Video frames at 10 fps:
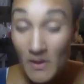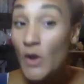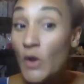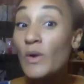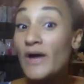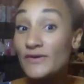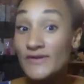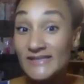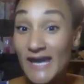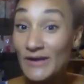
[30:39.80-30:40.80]
Whether
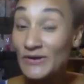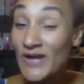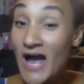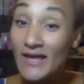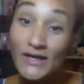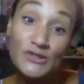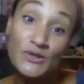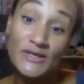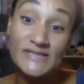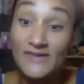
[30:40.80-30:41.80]
they take it or not, like
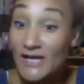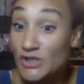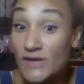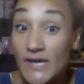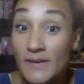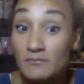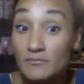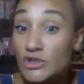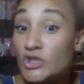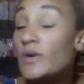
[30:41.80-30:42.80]
Katrina said, that's on them.
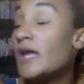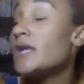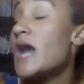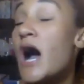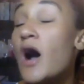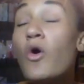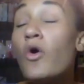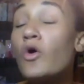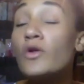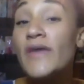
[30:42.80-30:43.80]
You cannot
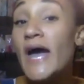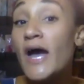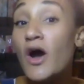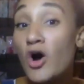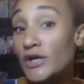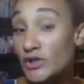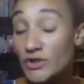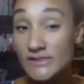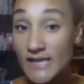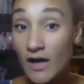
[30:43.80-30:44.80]
hold that on
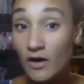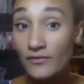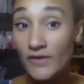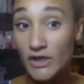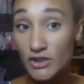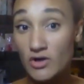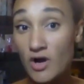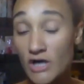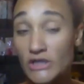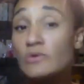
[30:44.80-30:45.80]
yourself and your
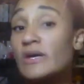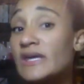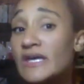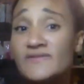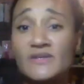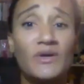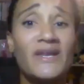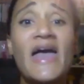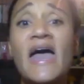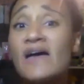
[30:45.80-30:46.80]
heart. You can give someone
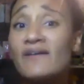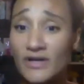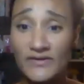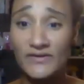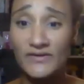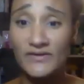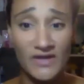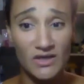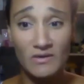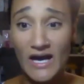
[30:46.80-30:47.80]
everything, you
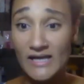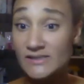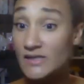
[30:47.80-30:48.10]
guys,